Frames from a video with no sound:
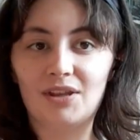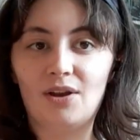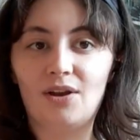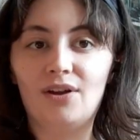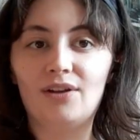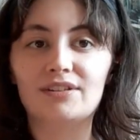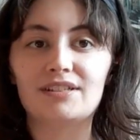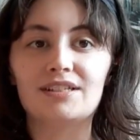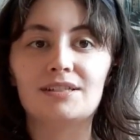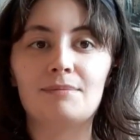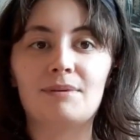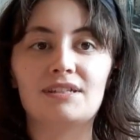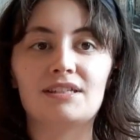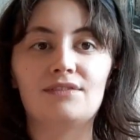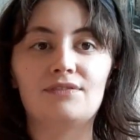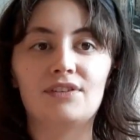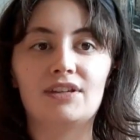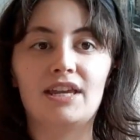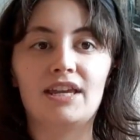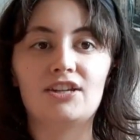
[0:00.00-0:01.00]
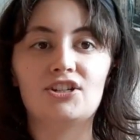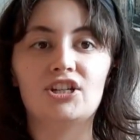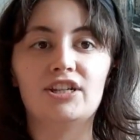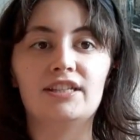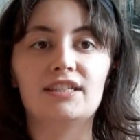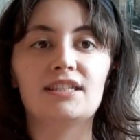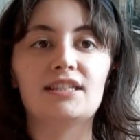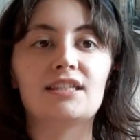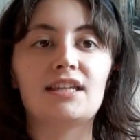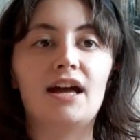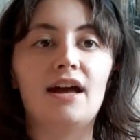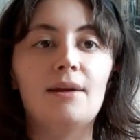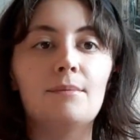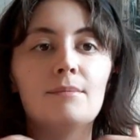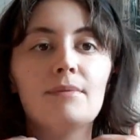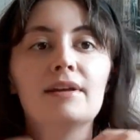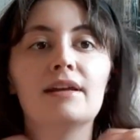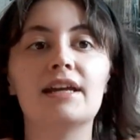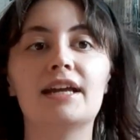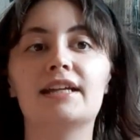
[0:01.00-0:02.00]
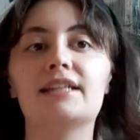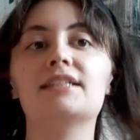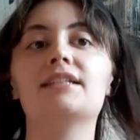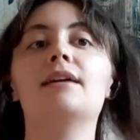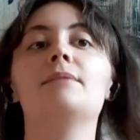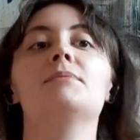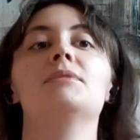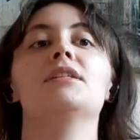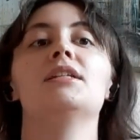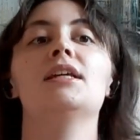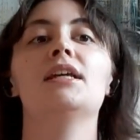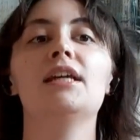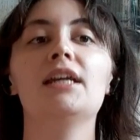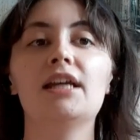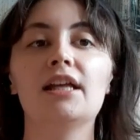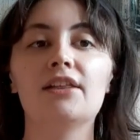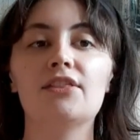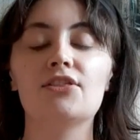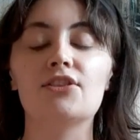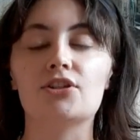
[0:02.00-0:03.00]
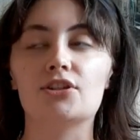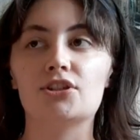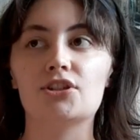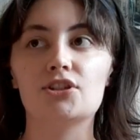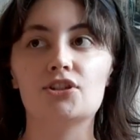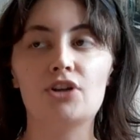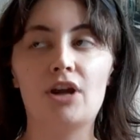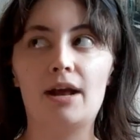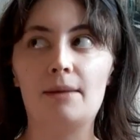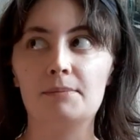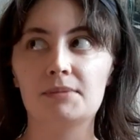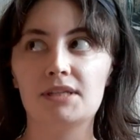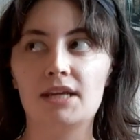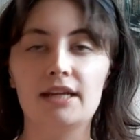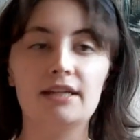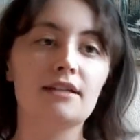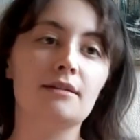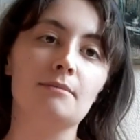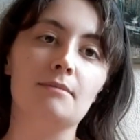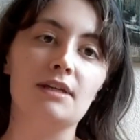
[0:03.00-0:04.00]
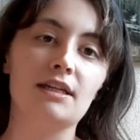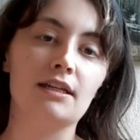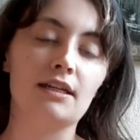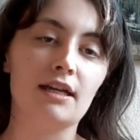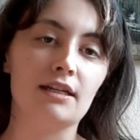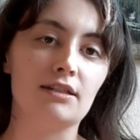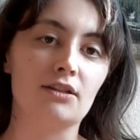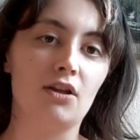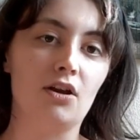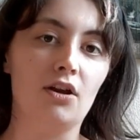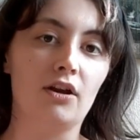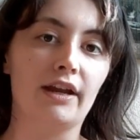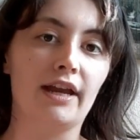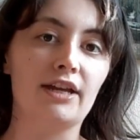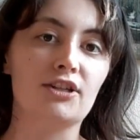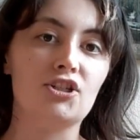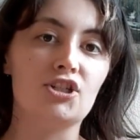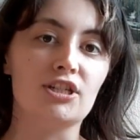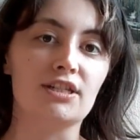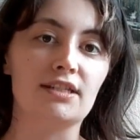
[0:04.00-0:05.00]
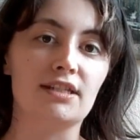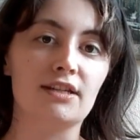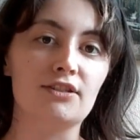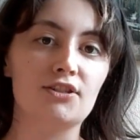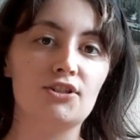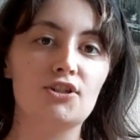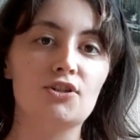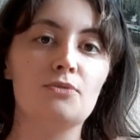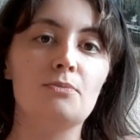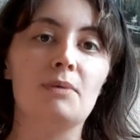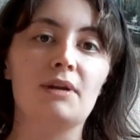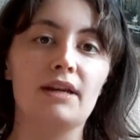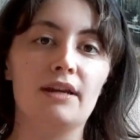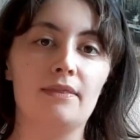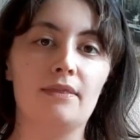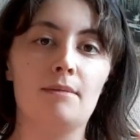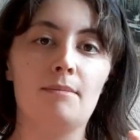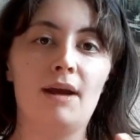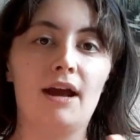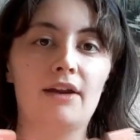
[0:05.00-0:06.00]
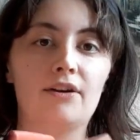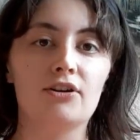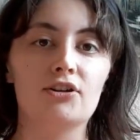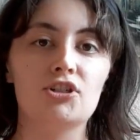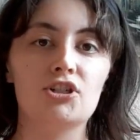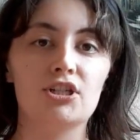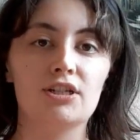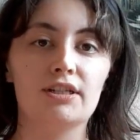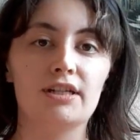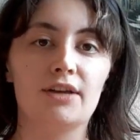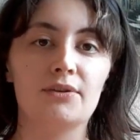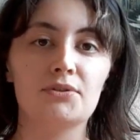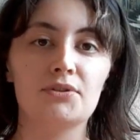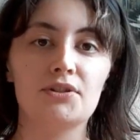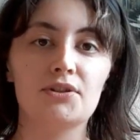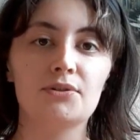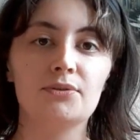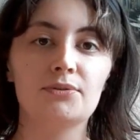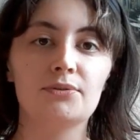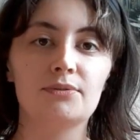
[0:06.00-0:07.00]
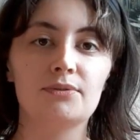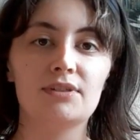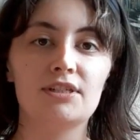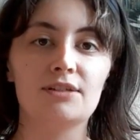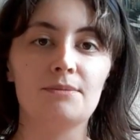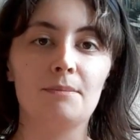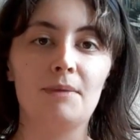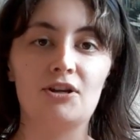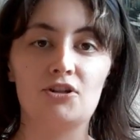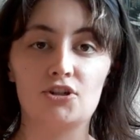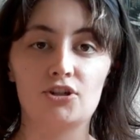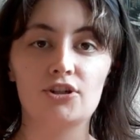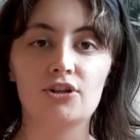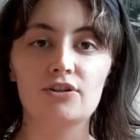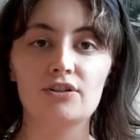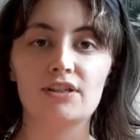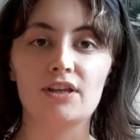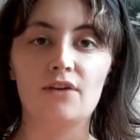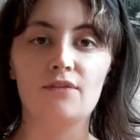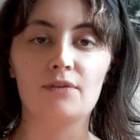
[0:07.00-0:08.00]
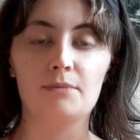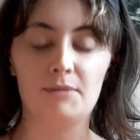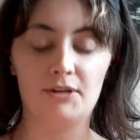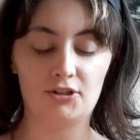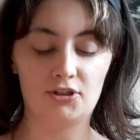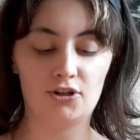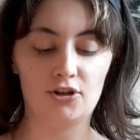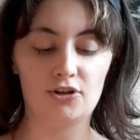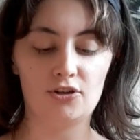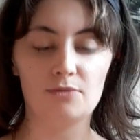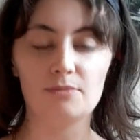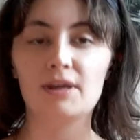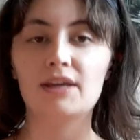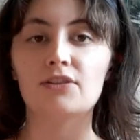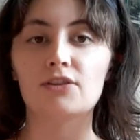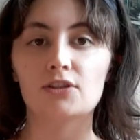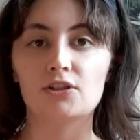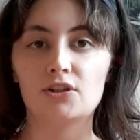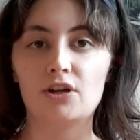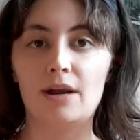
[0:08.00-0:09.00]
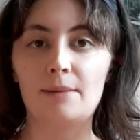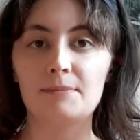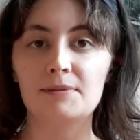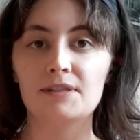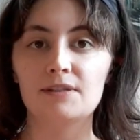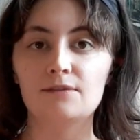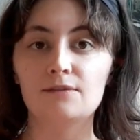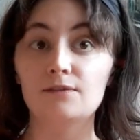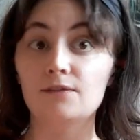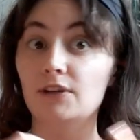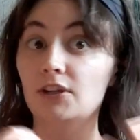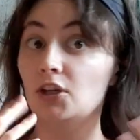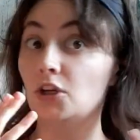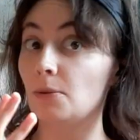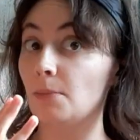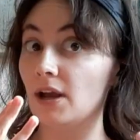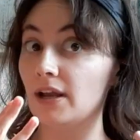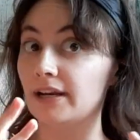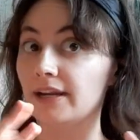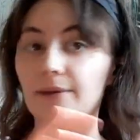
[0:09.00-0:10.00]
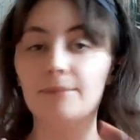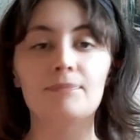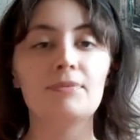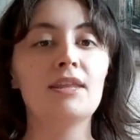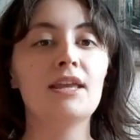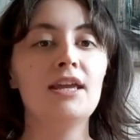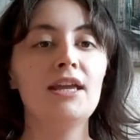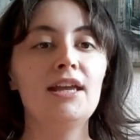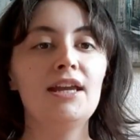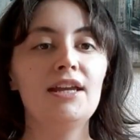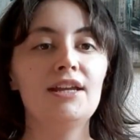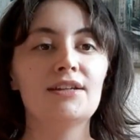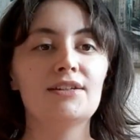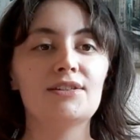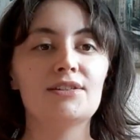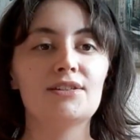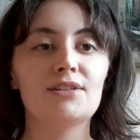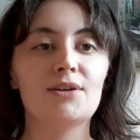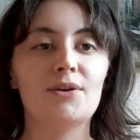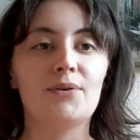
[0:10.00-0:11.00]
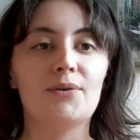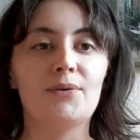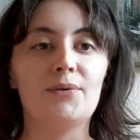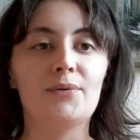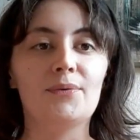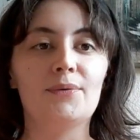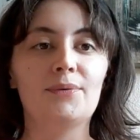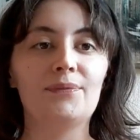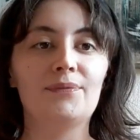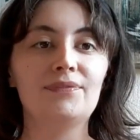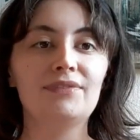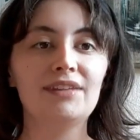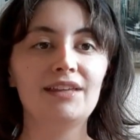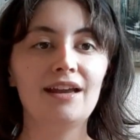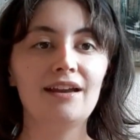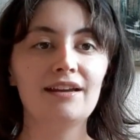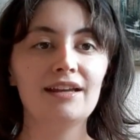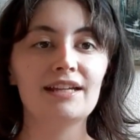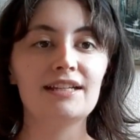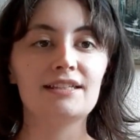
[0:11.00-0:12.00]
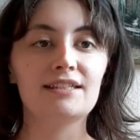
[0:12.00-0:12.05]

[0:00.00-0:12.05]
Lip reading: all to specifications, except the straps I didn't make as long as she says to, but in the pattern she tells you to measure yourself and make sure you make the straps fit your body. So yeah,